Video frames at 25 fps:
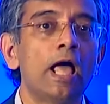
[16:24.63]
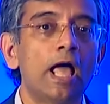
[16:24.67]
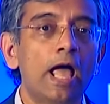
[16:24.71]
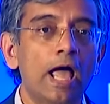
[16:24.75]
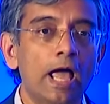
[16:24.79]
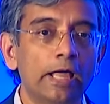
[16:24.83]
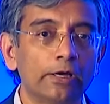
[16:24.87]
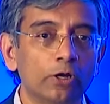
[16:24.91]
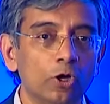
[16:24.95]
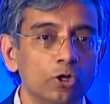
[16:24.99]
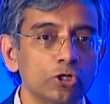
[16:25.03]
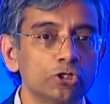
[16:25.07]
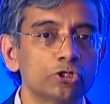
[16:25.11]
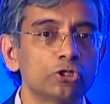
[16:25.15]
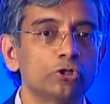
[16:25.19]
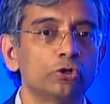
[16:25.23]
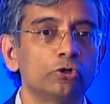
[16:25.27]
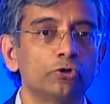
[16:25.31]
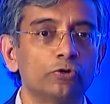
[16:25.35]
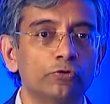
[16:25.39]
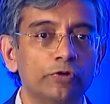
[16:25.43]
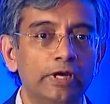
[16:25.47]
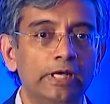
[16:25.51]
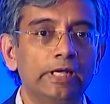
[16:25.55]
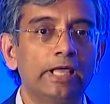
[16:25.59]
and also
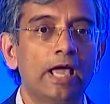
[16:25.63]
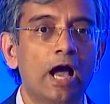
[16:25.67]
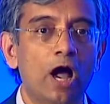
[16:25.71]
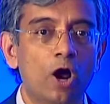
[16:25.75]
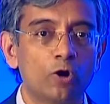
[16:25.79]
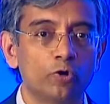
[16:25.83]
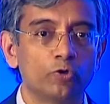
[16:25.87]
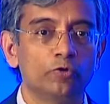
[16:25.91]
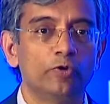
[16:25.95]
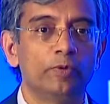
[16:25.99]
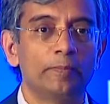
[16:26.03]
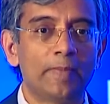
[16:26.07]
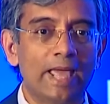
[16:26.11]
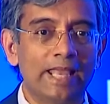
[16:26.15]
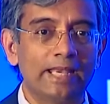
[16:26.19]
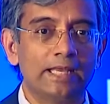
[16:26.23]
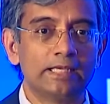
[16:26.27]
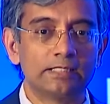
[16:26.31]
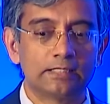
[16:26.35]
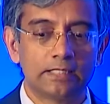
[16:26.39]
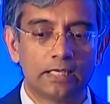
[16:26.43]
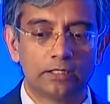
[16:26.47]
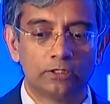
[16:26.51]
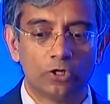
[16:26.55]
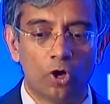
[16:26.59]
really how do we manage
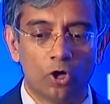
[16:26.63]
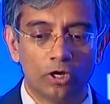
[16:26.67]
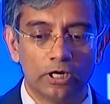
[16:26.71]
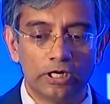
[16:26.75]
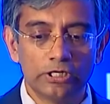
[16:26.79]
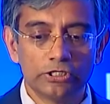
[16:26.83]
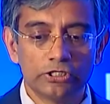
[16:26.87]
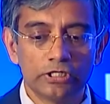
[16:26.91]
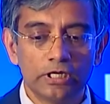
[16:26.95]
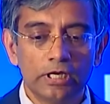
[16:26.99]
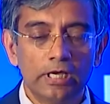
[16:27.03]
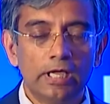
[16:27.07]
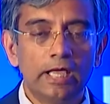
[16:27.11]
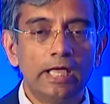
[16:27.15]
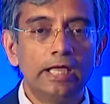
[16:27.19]
that knowledge.